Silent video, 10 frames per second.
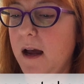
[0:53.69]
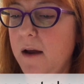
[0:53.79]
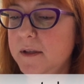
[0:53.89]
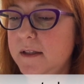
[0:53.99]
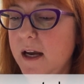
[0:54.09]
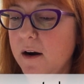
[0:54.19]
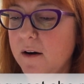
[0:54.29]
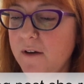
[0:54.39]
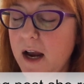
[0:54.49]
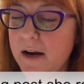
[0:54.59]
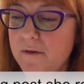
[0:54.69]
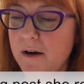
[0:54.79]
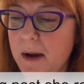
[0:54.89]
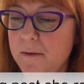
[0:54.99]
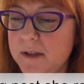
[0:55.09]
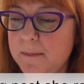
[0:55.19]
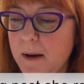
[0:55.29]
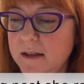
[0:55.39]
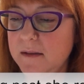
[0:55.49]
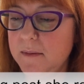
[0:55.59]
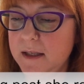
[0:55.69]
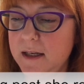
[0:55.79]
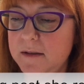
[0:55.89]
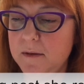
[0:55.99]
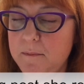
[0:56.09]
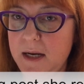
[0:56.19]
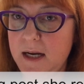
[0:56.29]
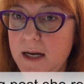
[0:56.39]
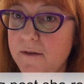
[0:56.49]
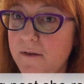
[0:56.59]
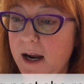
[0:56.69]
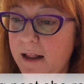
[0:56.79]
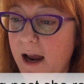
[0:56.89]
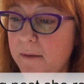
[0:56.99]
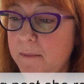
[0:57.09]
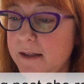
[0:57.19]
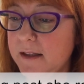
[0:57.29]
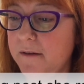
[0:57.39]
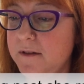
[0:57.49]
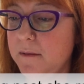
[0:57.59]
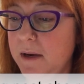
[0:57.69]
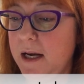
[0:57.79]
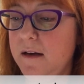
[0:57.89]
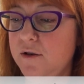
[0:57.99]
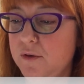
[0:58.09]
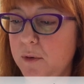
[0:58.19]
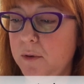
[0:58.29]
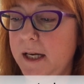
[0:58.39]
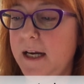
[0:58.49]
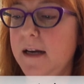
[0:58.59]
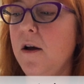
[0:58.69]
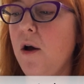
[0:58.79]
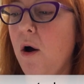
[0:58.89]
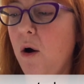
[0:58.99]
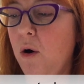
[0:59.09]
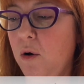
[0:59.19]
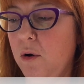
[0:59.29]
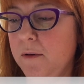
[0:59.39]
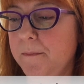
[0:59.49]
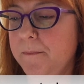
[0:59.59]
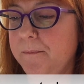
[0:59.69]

I was terrified of what my responsibilities would be if I allowed myself to be truly whole.